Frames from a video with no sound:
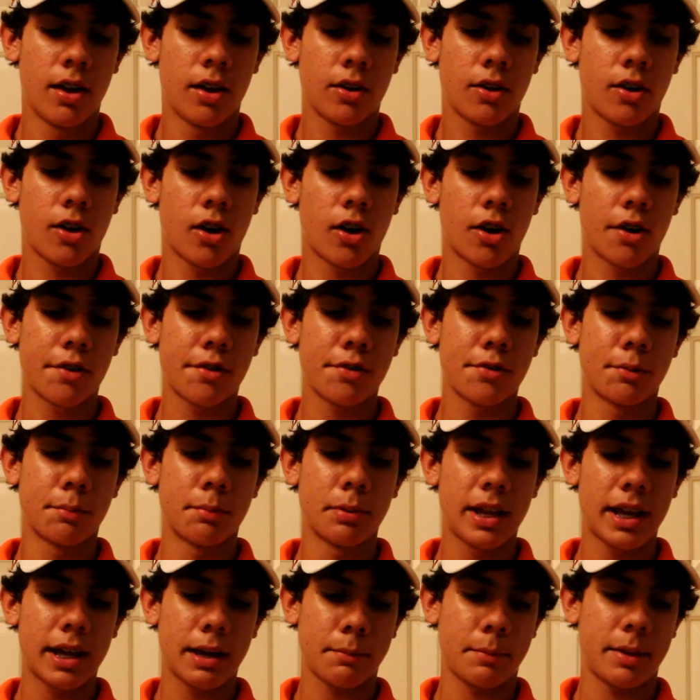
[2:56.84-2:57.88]
Cardinal
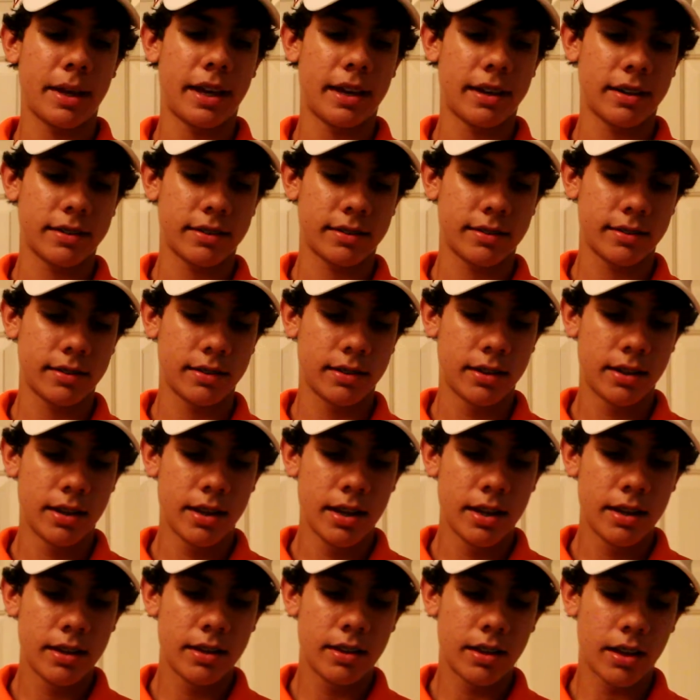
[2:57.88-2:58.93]
Blackbacks.
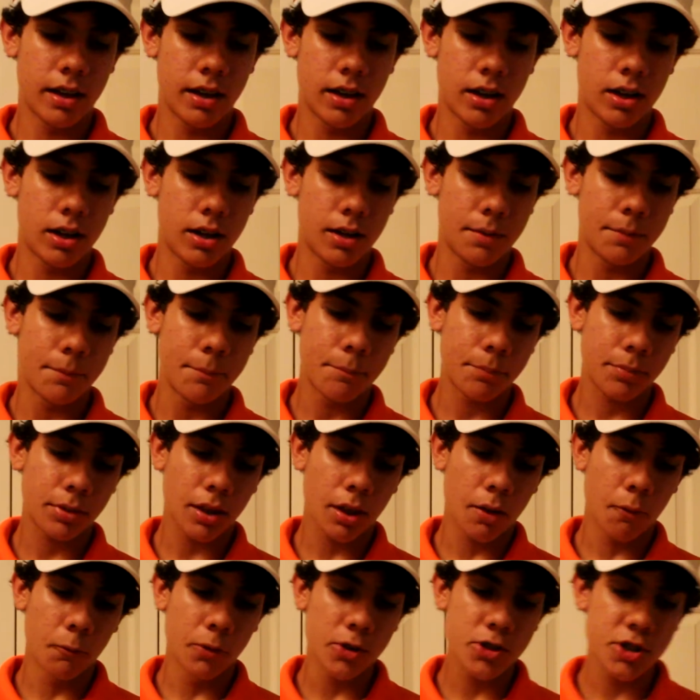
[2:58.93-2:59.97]

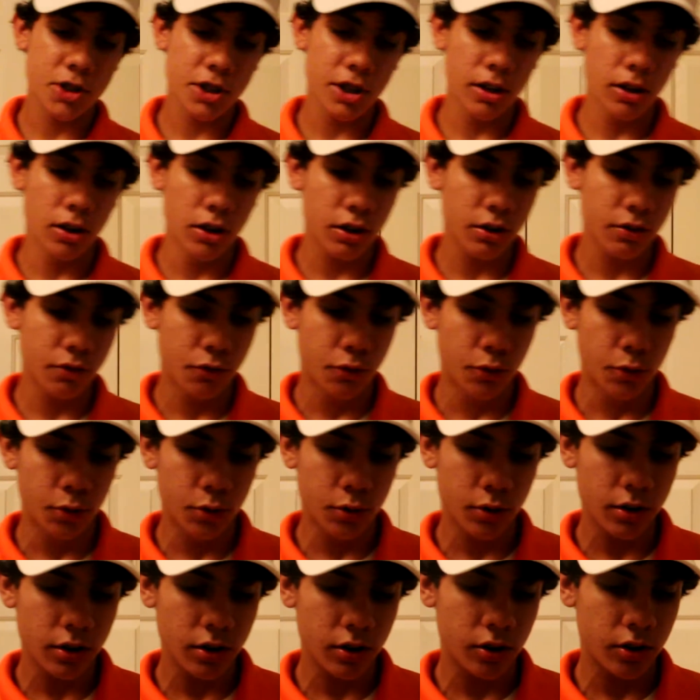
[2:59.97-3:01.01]
What you're going to look
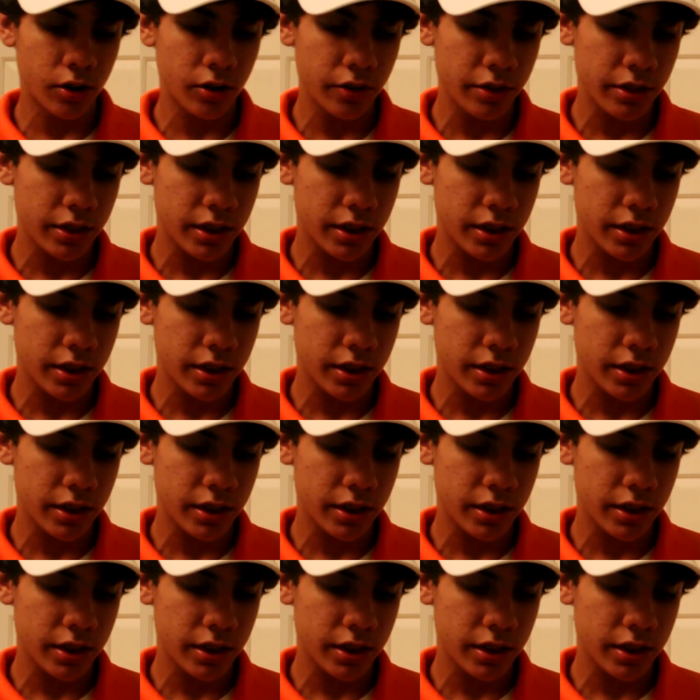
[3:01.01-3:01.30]
for on